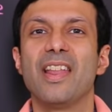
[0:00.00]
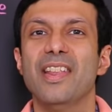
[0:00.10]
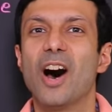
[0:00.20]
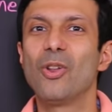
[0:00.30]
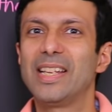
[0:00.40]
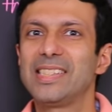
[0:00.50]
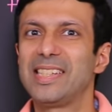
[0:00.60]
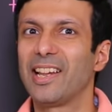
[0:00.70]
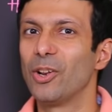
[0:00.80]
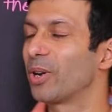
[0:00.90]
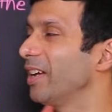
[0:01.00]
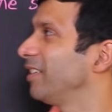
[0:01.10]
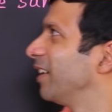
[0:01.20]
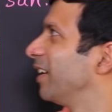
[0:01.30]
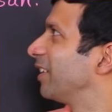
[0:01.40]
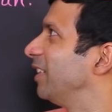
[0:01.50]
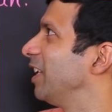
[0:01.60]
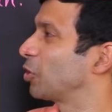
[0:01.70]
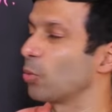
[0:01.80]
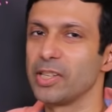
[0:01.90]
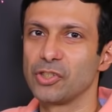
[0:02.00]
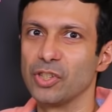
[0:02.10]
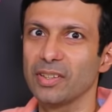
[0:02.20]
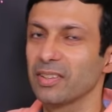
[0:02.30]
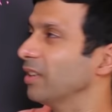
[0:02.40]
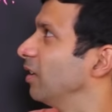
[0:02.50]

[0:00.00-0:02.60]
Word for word: Now let's take a look at this question.